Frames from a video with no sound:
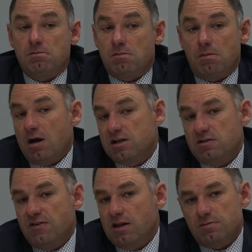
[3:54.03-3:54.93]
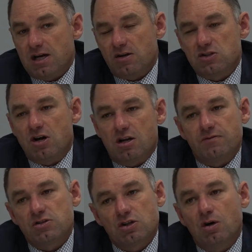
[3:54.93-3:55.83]
are developed outside of
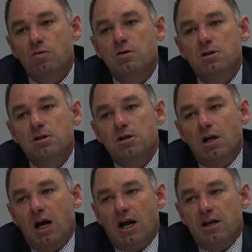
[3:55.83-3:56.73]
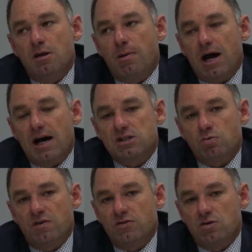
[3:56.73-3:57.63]
the school. In the past,
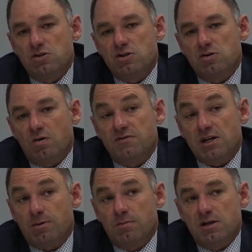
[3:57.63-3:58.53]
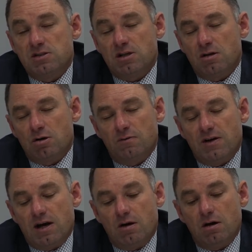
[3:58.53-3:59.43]
we've supplemented a lot of
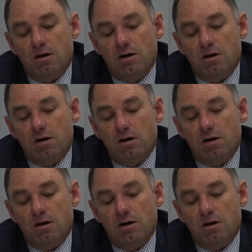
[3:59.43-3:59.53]
our